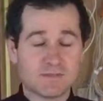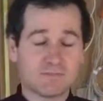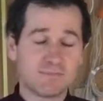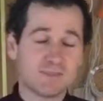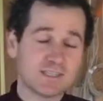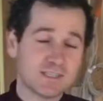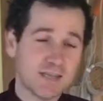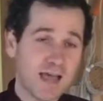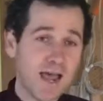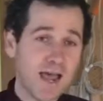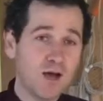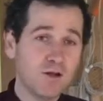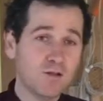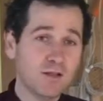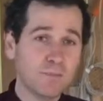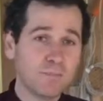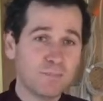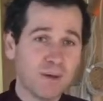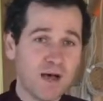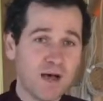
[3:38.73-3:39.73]

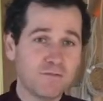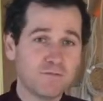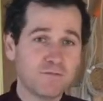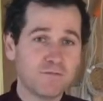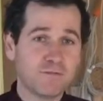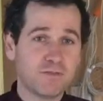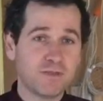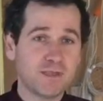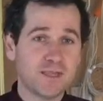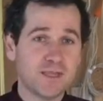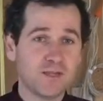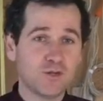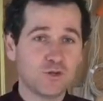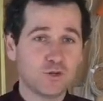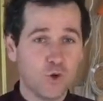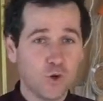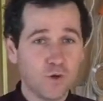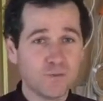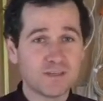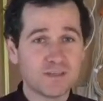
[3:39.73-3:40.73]
sail above the
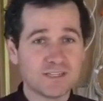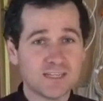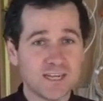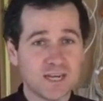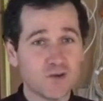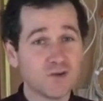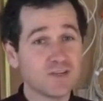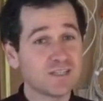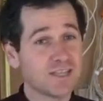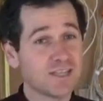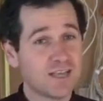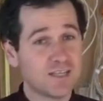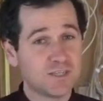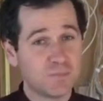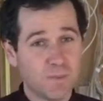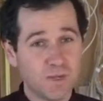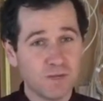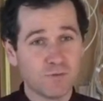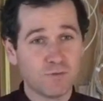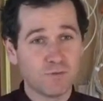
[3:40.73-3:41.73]
northern terrace
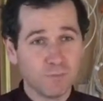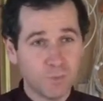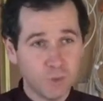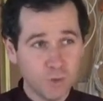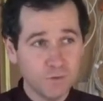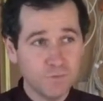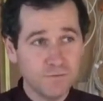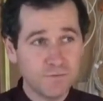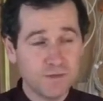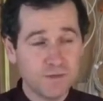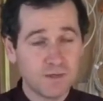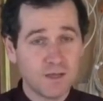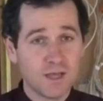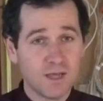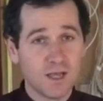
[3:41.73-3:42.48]
has been removed,